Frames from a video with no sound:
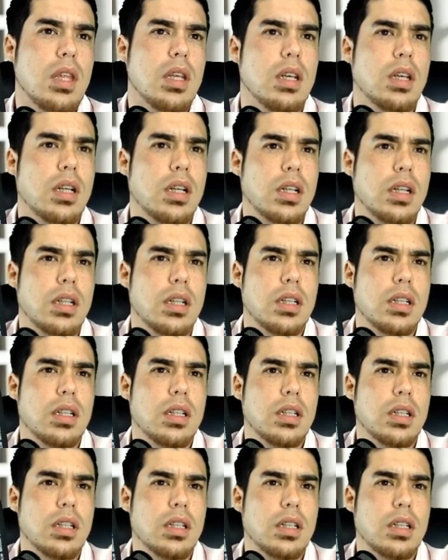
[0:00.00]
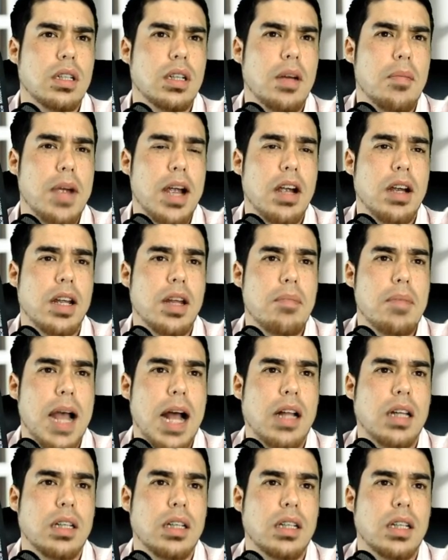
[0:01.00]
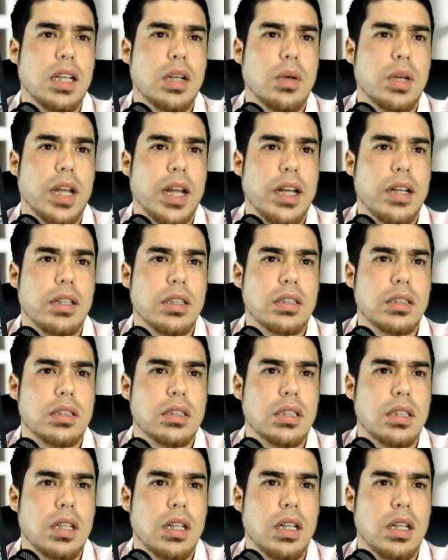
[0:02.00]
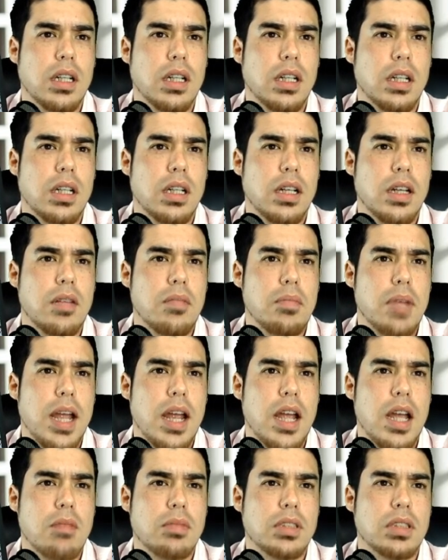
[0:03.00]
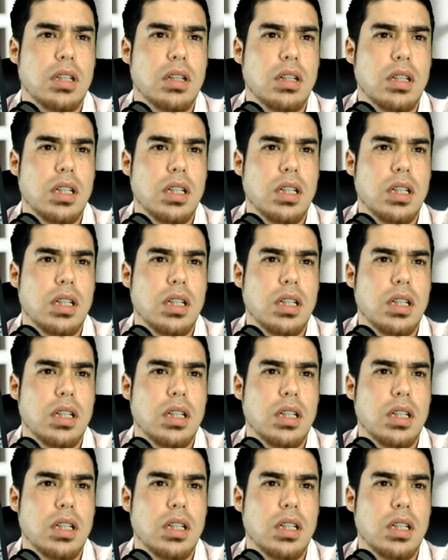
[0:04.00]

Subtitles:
American Pallet Liquidators. And Pam, it's all